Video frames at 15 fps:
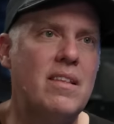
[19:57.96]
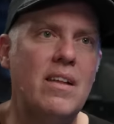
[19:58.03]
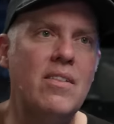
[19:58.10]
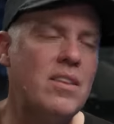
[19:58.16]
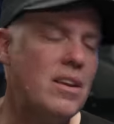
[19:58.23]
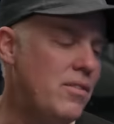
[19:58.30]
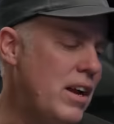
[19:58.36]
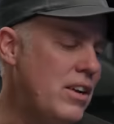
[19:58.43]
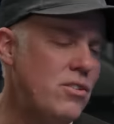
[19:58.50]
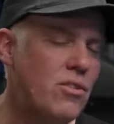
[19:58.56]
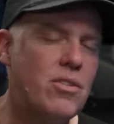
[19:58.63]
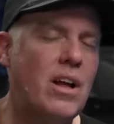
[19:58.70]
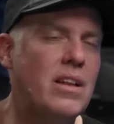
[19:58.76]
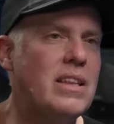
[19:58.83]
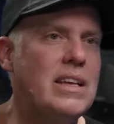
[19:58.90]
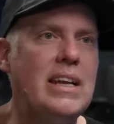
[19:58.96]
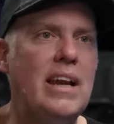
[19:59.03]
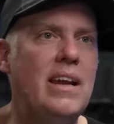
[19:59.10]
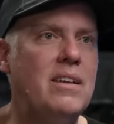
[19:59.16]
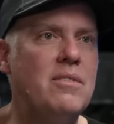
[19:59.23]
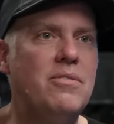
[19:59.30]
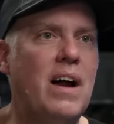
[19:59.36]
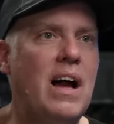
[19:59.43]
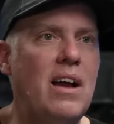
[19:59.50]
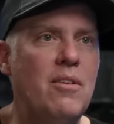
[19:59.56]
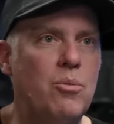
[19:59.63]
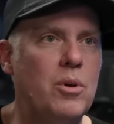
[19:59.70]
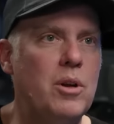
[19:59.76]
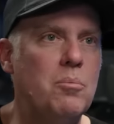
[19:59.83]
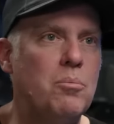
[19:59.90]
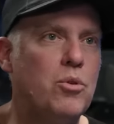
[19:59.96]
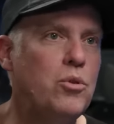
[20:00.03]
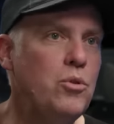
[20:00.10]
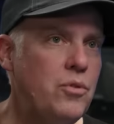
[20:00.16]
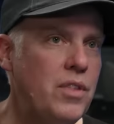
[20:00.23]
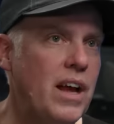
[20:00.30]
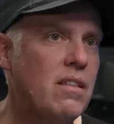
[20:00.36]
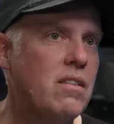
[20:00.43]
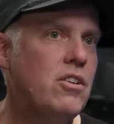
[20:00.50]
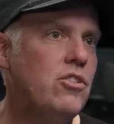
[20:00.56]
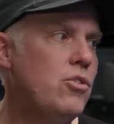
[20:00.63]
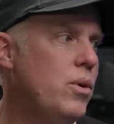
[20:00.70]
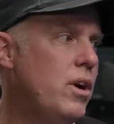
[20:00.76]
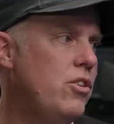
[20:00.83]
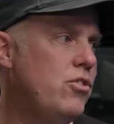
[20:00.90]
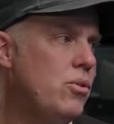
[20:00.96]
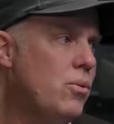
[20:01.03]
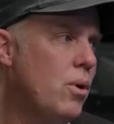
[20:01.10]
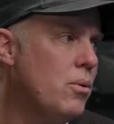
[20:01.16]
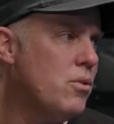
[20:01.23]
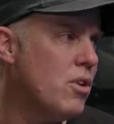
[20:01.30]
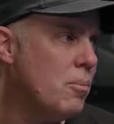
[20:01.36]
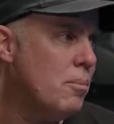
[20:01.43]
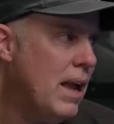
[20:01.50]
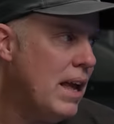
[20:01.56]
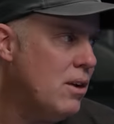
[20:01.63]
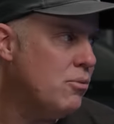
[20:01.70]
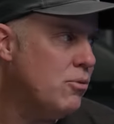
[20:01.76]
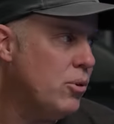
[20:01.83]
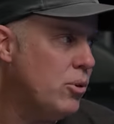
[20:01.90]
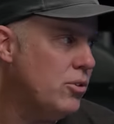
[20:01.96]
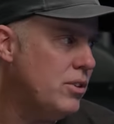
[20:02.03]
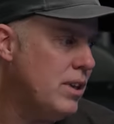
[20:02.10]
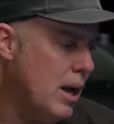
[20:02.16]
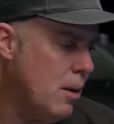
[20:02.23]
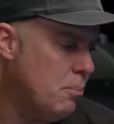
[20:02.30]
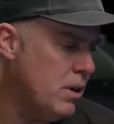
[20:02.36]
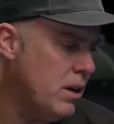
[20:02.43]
sensitive. I just thought the E85 would improve that situation. What was our manifold temp?